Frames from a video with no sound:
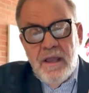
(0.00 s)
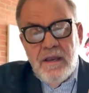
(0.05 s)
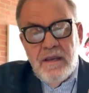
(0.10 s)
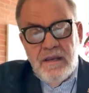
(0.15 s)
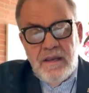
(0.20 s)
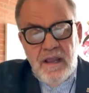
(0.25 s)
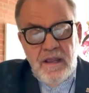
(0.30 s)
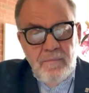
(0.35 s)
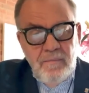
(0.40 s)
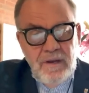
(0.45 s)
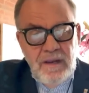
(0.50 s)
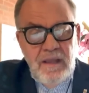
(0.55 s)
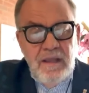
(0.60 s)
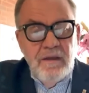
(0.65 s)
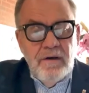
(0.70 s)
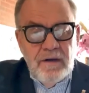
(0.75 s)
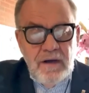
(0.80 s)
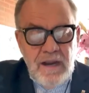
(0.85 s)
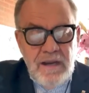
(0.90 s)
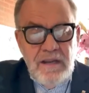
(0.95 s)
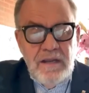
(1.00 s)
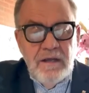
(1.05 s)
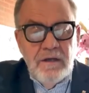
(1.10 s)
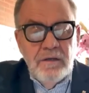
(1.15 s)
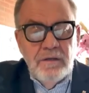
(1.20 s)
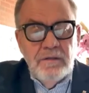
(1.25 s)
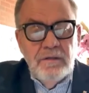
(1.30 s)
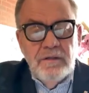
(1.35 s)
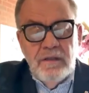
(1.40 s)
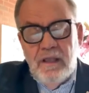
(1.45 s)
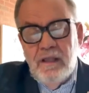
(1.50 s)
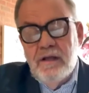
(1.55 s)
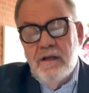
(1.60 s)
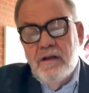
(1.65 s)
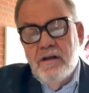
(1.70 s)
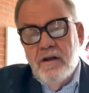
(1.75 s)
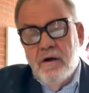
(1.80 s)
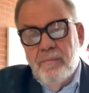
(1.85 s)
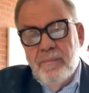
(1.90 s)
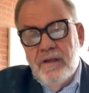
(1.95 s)
namely Radical
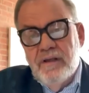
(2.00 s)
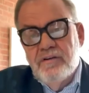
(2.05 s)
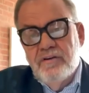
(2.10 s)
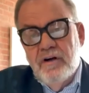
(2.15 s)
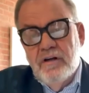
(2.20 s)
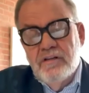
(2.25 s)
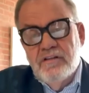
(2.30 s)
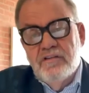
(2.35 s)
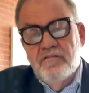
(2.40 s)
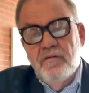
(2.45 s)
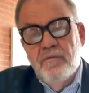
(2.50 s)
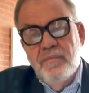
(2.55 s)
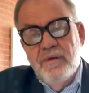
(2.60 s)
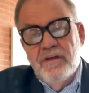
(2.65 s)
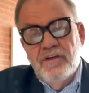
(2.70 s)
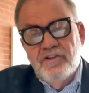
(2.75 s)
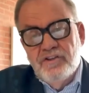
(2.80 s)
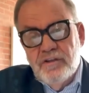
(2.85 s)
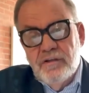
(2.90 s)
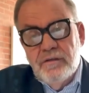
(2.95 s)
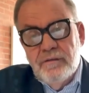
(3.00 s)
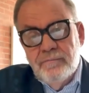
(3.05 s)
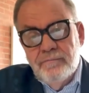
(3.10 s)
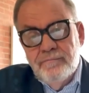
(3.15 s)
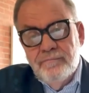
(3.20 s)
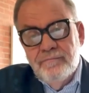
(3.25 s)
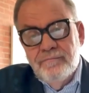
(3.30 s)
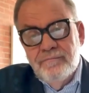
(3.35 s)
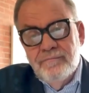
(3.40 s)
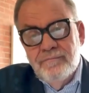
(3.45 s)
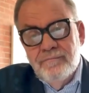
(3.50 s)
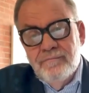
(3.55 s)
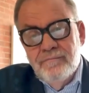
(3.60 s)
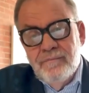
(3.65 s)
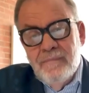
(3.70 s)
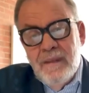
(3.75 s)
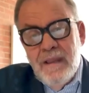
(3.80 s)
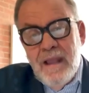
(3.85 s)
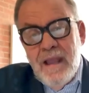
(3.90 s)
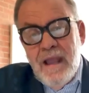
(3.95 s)
Economic Transformation,
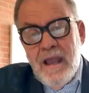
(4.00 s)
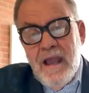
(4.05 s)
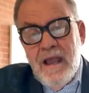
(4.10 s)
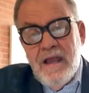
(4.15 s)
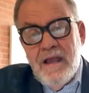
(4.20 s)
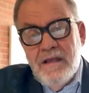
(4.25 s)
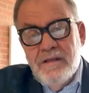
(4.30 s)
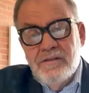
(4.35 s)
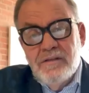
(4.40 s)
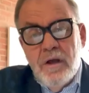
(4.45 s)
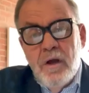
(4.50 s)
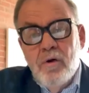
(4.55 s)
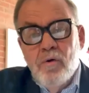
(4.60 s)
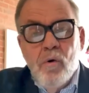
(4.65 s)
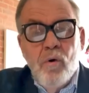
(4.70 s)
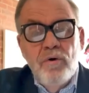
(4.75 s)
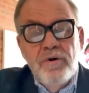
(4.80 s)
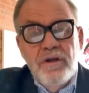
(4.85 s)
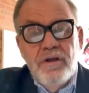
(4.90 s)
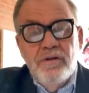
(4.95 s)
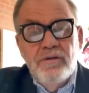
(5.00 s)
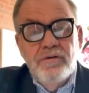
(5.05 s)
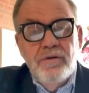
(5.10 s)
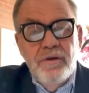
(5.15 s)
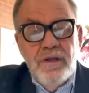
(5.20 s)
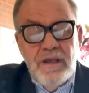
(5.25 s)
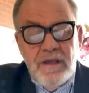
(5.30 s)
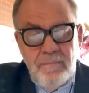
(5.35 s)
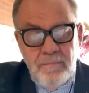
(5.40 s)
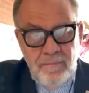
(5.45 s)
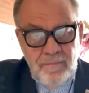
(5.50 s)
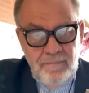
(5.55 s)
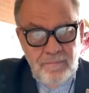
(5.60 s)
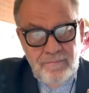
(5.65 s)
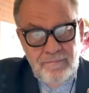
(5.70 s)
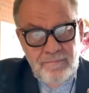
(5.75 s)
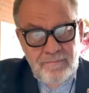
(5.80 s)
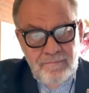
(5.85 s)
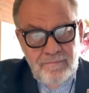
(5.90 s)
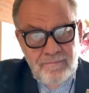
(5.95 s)
has, according to him,
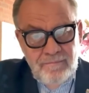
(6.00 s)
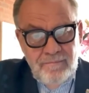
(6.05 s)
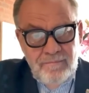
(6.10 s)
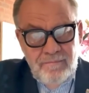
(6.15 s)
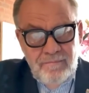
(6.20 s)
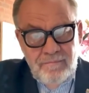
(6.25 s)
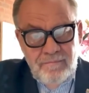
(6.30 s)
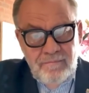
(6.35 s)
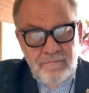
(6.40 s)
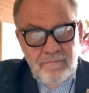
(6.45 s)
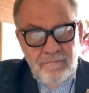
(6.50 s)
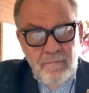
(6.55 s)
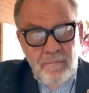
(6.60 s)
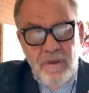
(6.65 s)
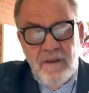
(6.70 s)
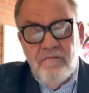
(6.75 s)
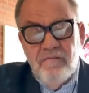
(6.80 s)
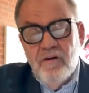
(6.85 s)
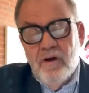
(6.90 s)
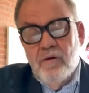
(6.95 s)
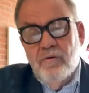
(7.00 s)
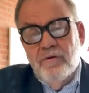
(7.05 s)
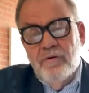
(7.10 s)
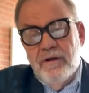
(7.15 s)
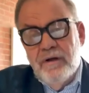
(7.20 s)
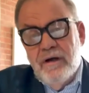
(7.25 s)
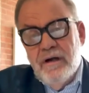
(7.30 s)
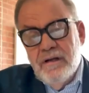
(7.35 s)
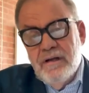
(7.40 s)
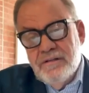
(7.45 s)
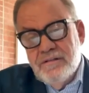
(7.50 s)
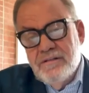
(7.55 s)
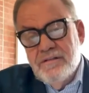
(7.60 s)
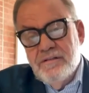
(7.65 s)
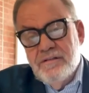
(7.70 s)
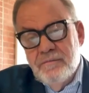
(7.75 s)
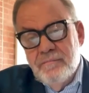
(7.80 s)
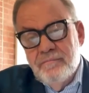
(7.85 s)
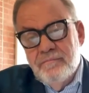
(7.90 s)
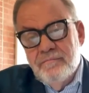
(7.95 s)
been
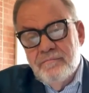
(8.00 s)
vulgarized.